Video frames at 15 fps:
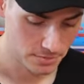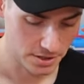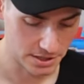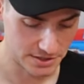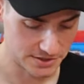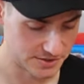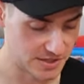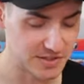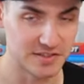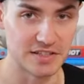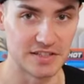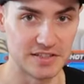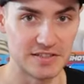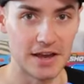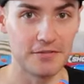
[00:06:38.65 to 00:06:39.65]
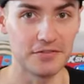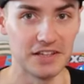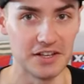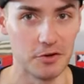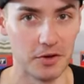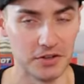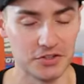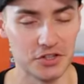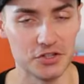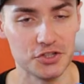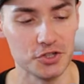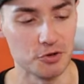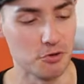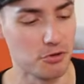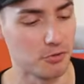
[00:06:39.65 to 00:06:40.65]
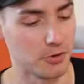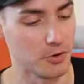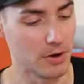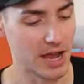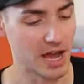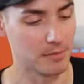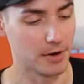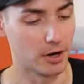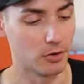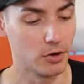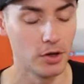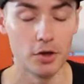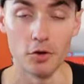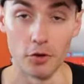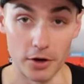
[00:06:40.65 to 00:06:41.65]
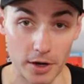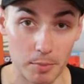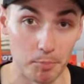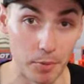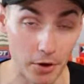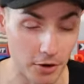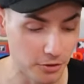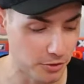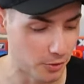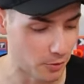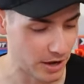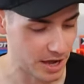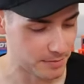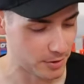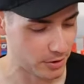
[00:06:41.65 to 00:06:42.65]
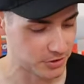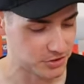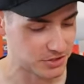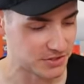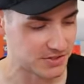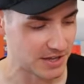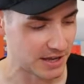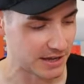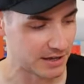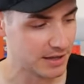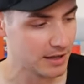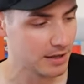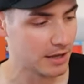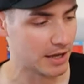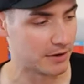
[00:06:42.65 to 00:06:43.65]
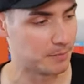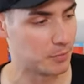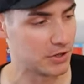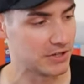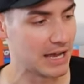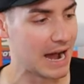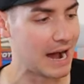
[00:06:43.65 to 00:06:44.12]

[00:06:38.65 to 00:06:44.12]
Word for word: because this is definitely going to chew through ammo, or burn through ammo, I should say, at a pretty